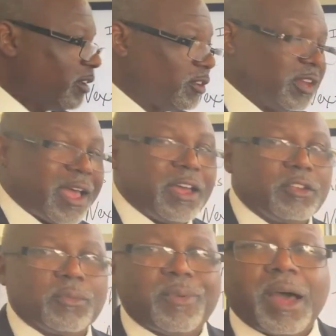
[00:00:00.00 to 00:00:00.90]
to see how
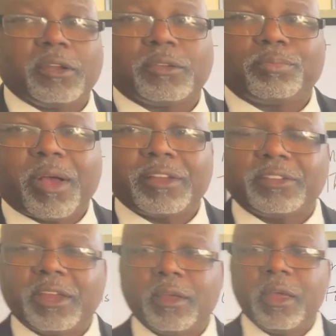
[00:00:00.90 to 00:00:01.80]
your file is
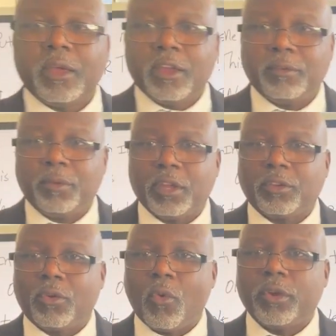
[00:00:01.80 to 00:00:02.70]
processed, is
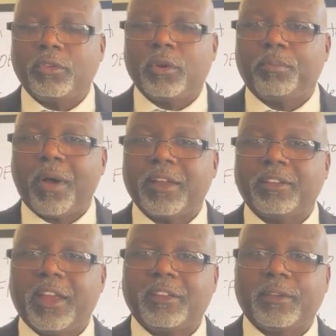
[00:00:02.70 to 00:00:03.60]
going through the
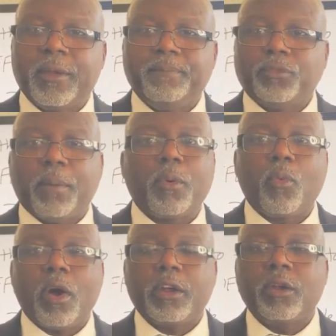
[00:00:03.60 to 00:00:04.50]
process. Number
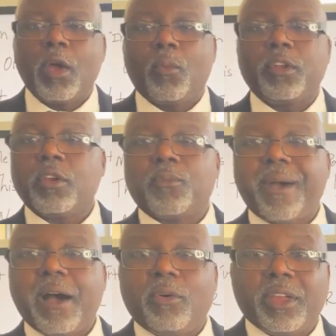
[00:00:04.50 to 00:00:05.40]
one, when your
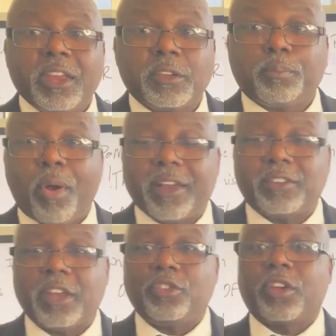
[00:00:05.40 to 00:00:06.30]
file is
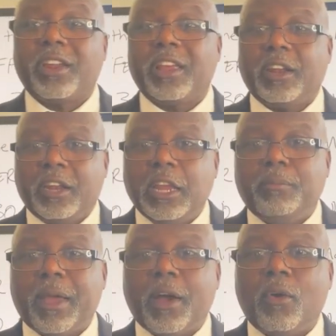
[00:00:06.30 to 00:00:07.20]
processed, you're going to get an
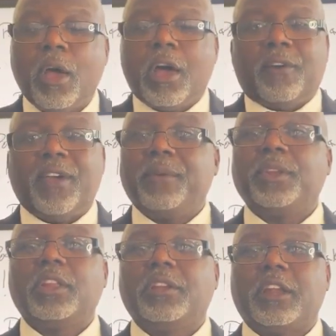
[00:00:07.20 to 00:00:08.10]
email of
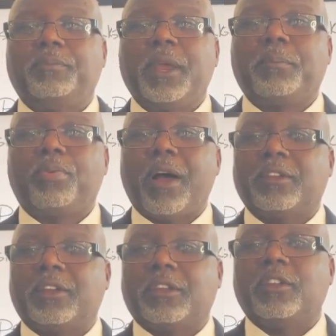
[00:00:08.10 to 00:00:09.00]
everything that's being
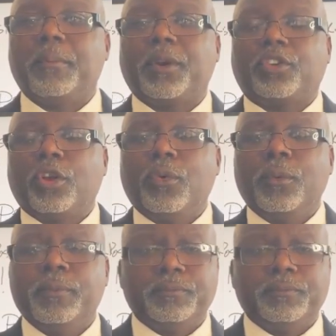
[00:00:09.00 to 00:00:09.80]
processed. Number two,